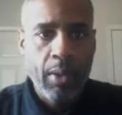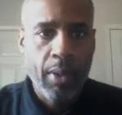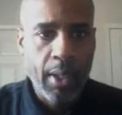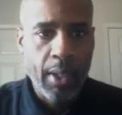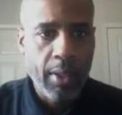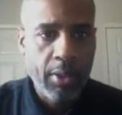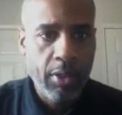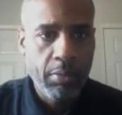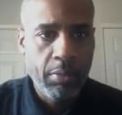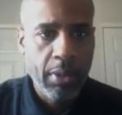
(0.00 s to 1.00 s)
okay, it
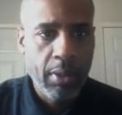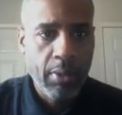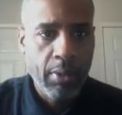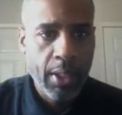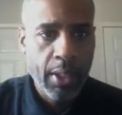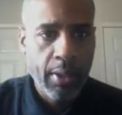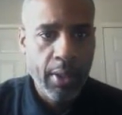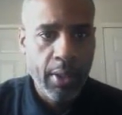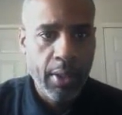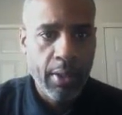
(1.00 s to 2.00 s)
should be right in
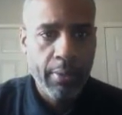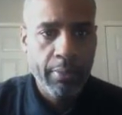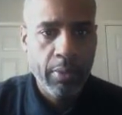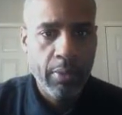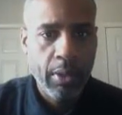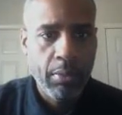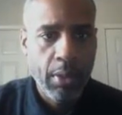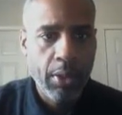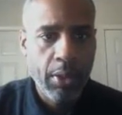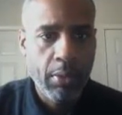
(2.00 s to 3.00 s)
here
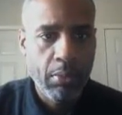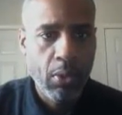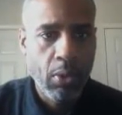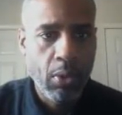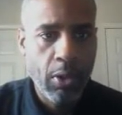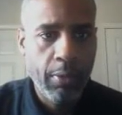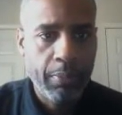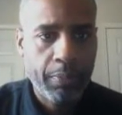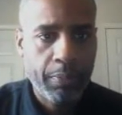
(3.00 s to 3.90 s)
under more.